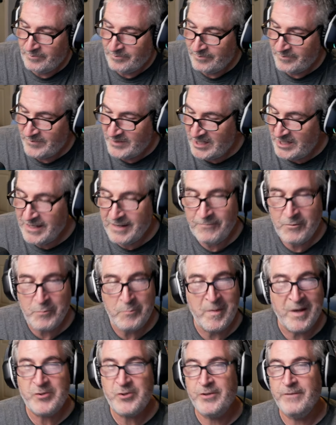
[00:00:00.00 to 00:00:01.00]
Didn't even
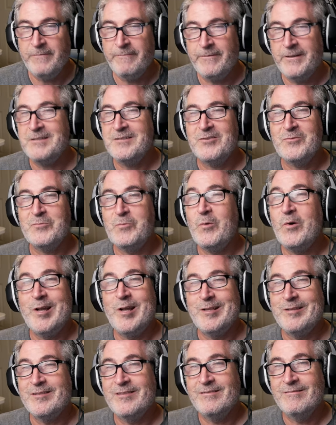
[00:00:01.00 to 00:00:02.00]
mention Vince
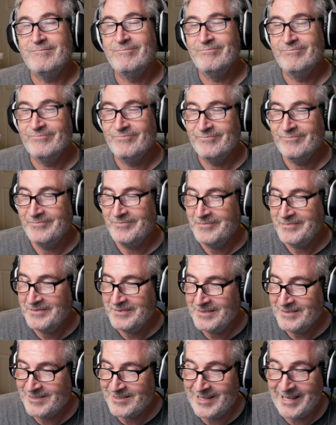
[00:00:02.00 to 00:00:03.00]
once.
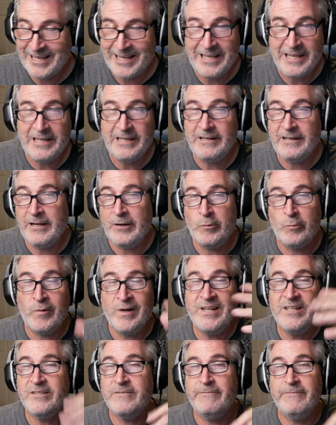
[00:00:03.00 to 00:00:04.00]
It's like he
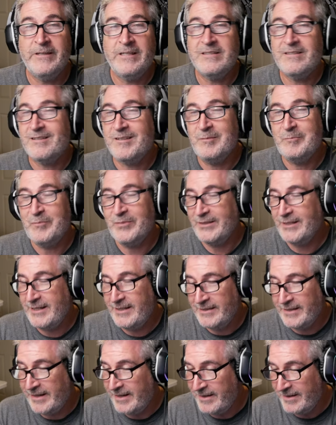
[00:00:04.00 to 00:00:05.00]
erased Vince
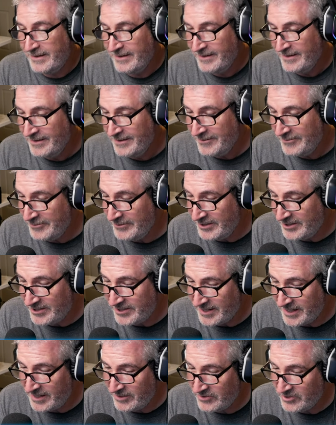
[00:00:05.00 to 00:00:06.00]
completely, which
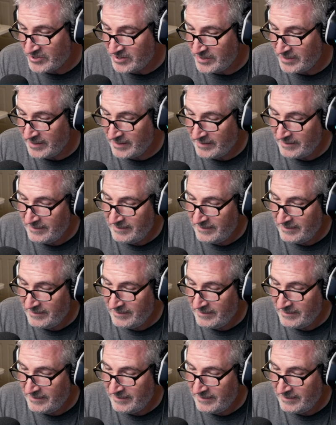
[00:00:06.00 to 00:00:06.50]
sounds good.